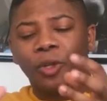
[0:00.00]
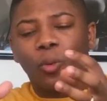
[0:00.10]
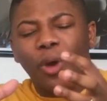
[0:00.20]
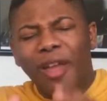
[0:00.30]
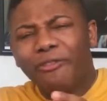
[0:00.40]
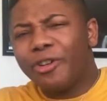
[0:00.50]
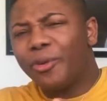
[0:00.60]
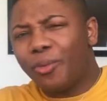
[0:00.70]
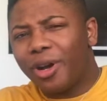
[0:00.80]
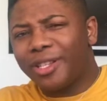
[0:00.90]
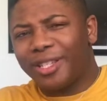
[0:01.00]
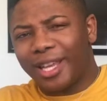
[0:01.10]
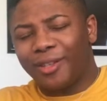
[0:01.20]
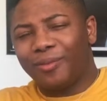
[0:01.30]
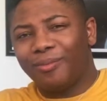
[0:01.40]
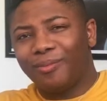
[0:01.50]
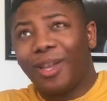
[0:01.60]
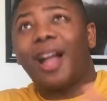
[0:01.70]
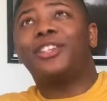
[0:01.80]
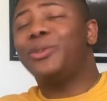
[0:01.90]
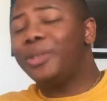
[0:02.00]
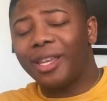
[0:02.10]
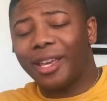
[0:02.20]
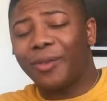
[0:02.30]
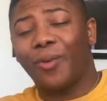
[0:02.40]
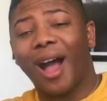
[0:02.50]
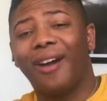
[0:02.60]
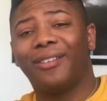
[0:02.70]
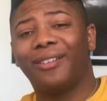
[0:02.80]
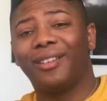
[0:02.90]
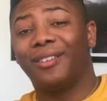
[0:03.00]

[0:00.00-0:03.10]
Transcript: whatever it was that got you thinking, wow,